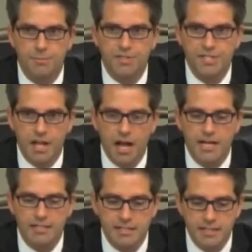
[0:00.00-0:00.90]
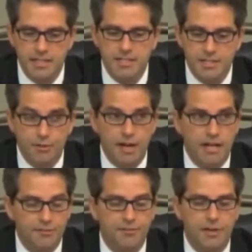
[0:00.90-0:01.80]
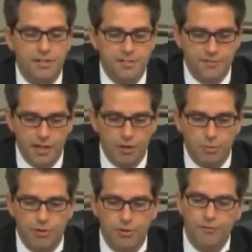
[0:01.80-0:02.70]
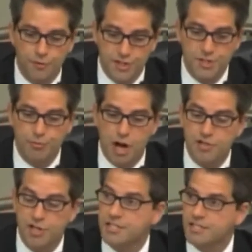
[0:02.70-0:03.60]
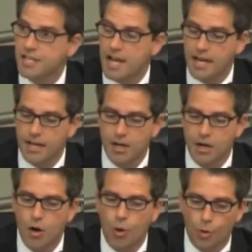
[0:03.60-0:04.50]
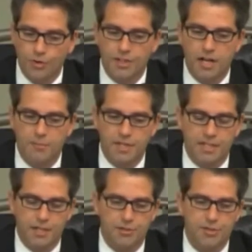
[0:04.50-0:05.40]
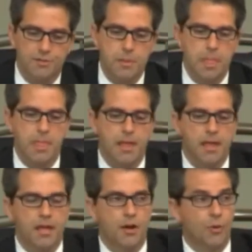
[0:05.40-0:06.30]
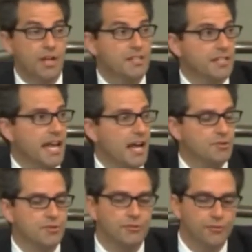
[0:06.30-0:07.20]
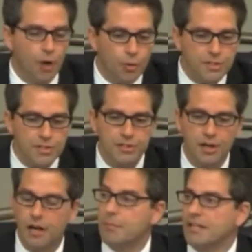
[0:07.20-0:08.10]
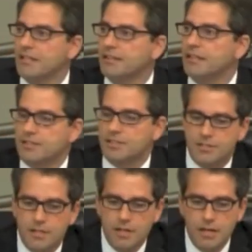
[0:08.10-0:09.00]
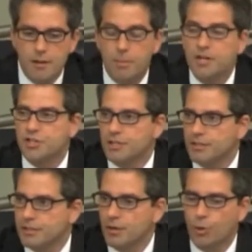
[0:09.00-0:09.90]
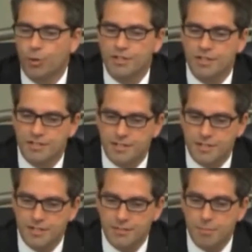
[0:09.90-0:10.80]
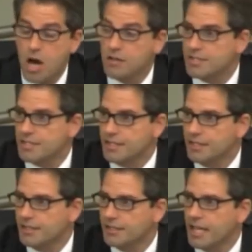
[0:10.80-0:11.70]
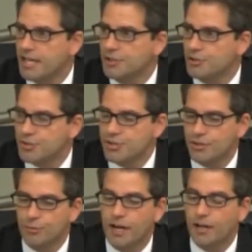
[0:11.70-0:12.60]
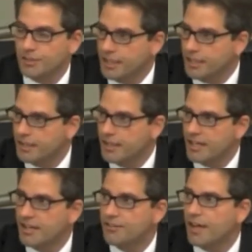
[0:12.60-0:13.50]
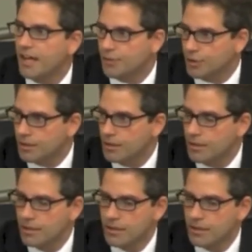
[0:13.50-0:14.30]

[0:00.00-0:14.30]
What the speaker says: besides these grant funds available for this project today or in the coming years. We as a council vote on many things: budget, ordinances, policy, land use. Rarely, if ever,